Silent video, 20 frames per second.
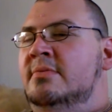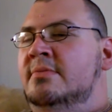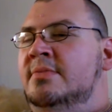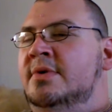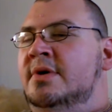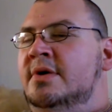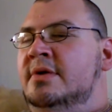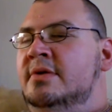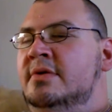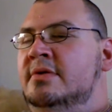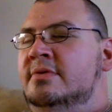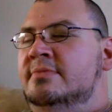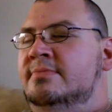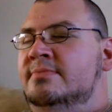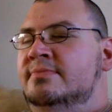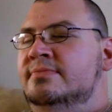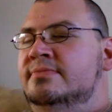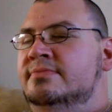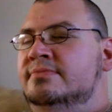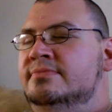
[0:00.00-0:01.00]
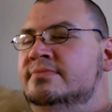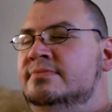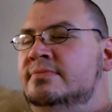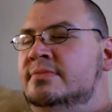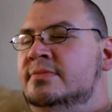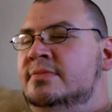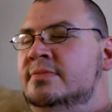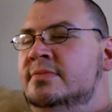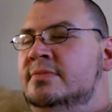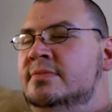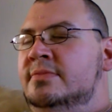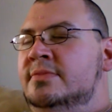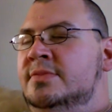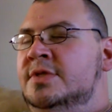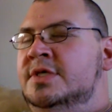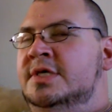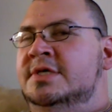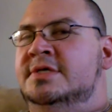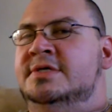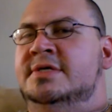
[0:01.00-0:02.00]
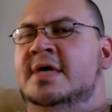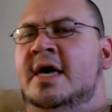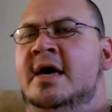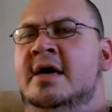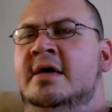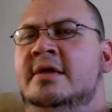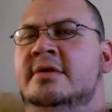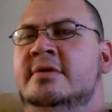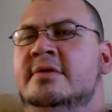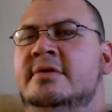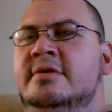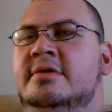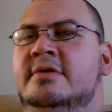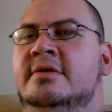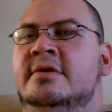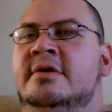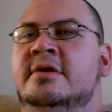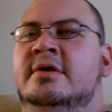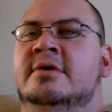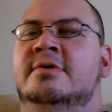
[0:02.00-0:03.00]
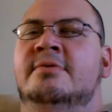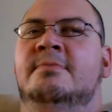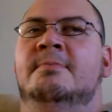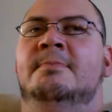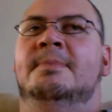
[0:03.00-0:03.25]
But it's just sad, you know.